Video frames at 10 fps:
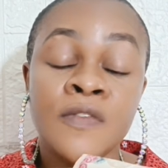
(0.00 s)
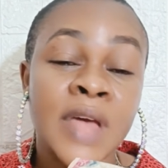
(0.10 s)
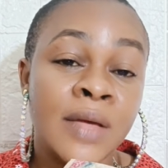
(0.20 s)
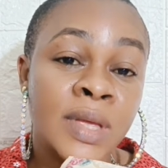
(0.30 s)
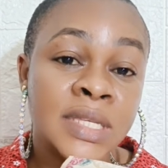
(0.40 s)

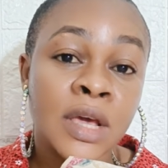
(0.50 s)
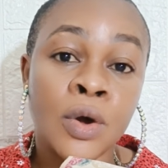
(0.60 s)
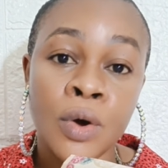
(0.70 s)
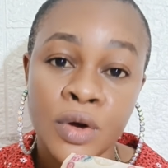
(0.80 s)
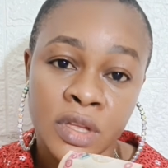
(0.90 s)
If you are
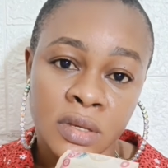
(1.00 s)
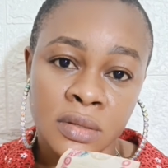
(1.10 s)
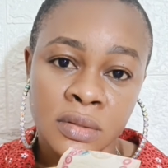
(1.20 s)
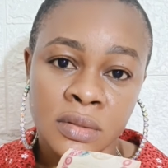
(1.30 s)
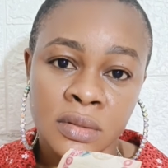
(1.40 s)
using coin,
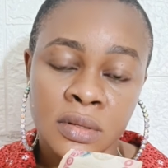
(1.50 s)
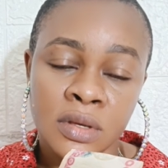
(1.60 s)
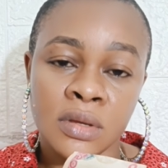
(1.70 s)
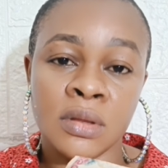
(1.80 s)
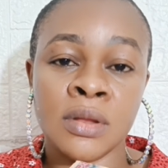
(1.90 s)

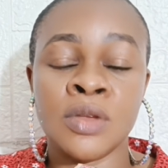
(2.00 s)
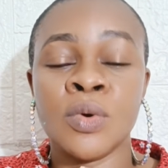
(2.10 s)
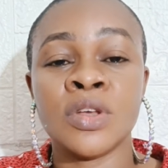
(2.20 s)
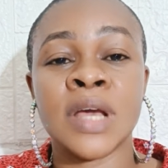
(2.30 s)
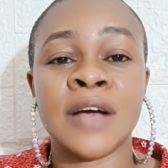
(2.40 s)
the
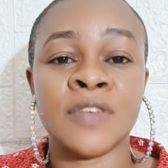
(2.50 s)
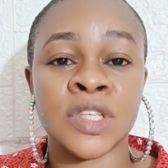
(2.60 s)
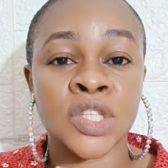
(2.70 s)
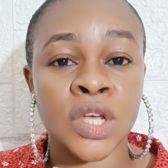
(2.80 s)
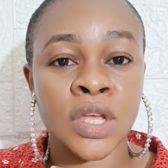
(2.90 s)
one you have
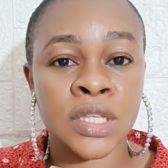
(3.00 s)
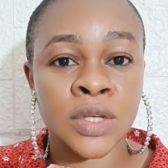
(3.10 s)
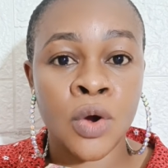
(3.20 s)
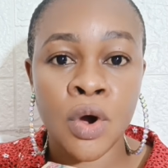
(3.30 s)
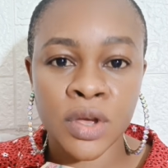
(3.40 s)

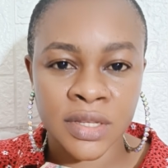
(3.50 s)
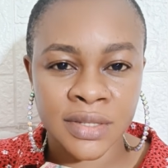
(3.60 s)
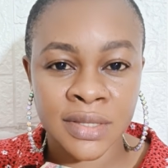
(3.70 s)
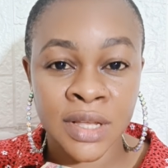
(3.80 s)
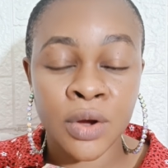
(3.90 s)
is
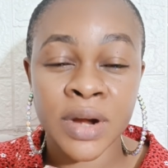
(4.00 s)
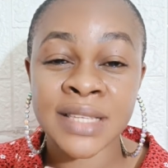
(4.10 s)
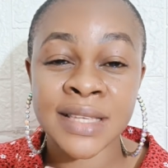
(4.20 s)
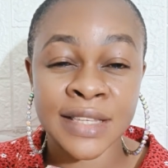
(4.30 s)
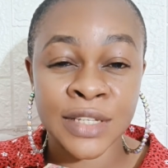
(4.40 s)
coins, the
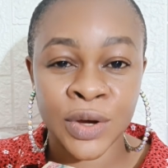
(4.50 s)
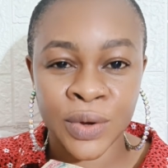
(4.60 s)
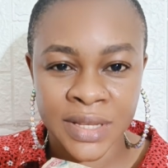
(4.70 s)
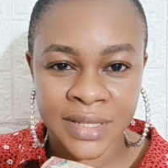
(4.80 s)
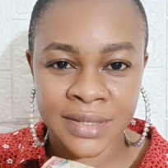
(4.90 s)
currency is
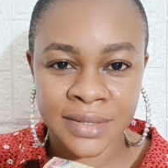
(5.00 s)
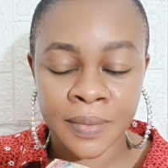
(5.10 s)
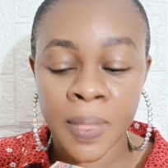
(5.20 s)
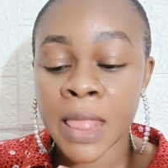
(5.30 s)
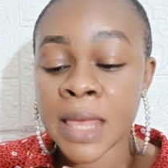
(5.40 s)
coins,
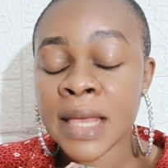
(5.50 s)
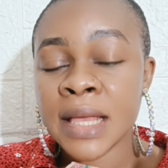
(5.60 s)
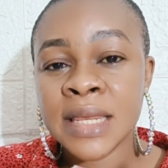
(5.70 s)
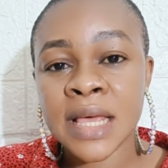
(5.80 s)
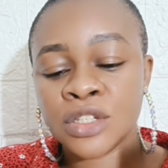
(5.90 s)

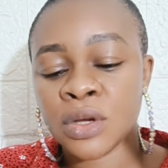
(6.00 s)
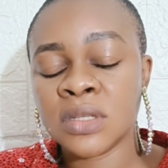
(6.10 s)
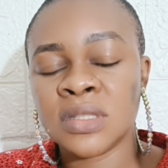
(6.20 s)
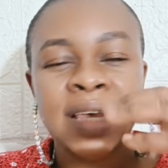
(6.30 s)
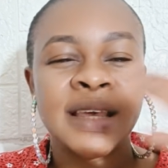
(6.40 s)
then
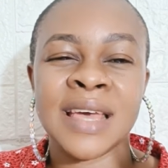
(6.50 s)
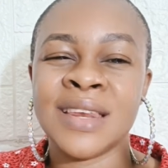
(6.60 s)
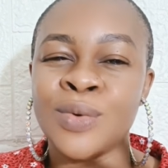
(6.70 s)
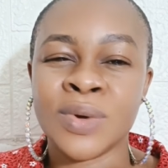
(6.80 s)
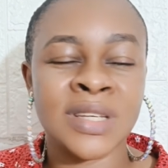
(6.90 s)
just take
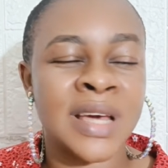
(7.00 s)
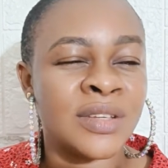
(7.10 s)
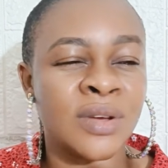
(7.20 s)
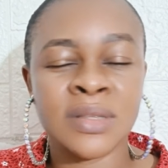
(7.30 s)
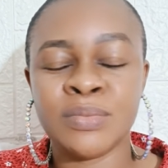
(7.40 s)
any coin. You
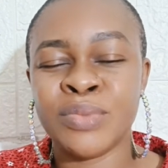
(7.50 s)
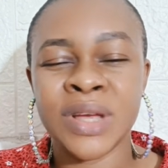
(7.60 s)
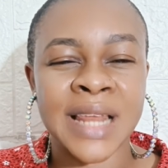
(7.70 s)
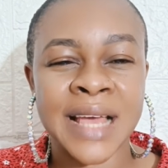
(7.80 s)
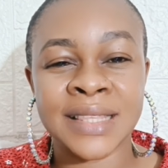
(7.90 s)
can just
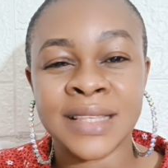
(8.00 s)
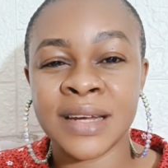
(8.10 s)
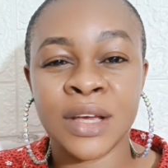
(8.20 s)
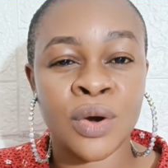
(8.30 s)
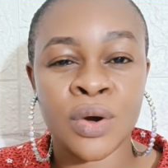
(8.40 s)
bring like
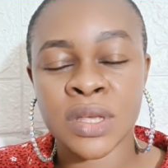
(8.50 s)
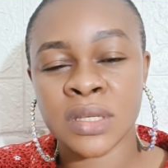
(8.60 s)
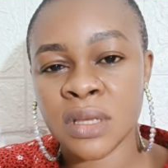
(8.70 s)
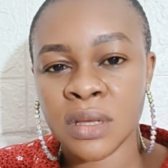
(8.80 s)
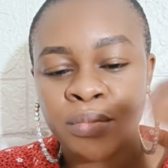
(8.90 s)
3
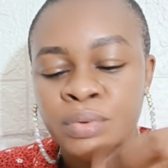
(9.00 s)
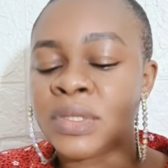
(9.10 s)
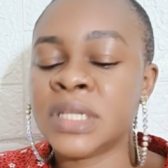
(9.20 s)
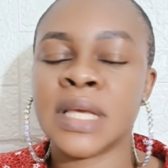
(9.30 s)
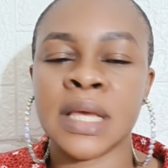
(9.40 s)
coins,
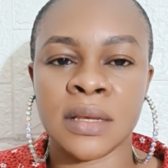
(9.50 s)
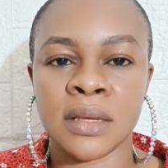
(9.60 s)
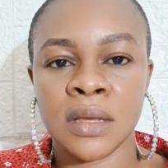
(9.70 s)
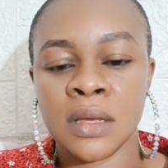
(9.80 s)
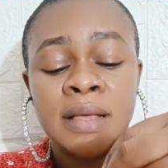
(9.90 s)
put it in,
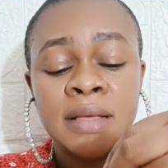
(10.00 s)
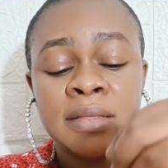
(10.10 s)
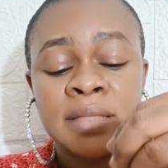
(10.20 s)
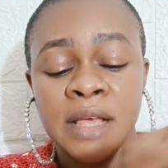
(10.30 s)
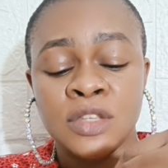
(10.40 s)

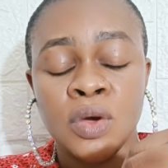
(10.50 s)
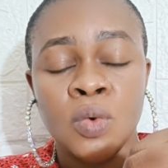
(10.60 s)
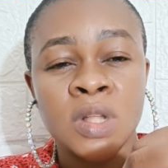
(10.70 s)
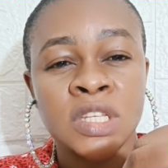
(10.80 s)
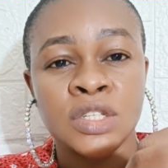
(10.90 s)
take
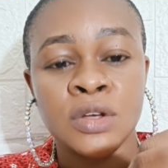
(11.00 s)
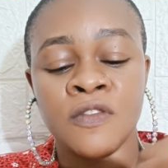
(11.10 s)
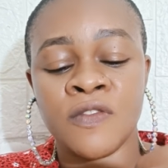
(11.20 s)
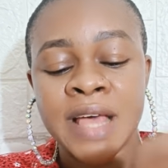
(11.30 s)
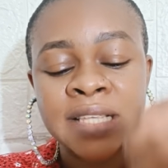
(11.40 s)
some quantity
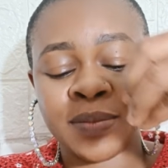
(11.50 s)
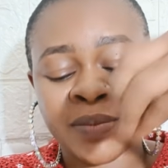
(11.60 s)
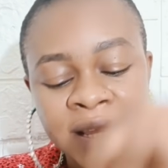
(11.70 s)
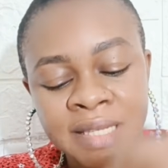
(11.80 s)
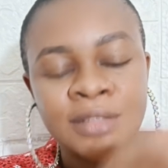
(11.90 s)
of rice,
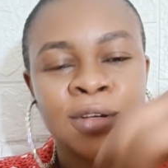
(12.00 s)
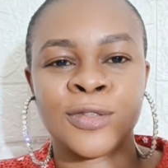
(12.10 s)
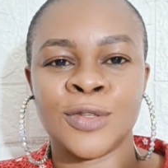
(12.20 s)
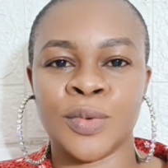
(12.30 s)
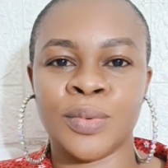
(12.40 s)
place it
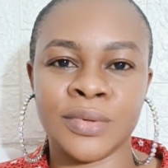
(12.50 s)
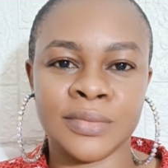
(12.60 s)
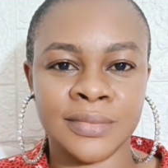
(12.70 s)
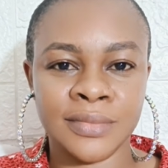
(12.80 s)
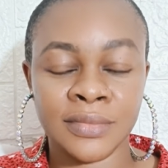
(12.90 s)
on top,
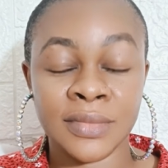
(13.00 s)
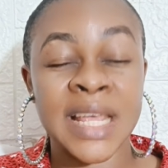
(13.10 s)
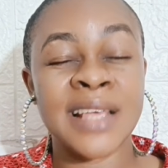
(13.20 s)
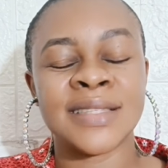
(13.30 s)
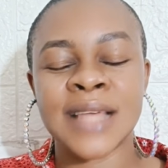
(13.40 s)

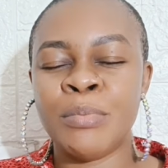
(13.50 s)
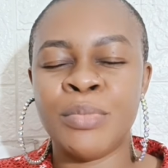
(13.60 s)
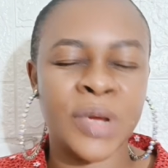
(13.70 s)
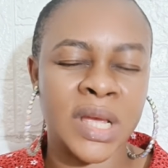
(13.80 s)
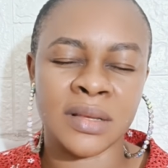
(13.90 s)
then
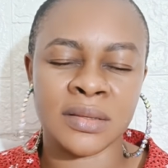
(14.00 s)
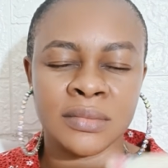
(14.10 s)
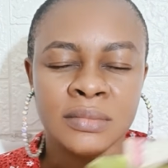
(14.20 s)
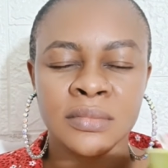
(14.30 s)
start praying.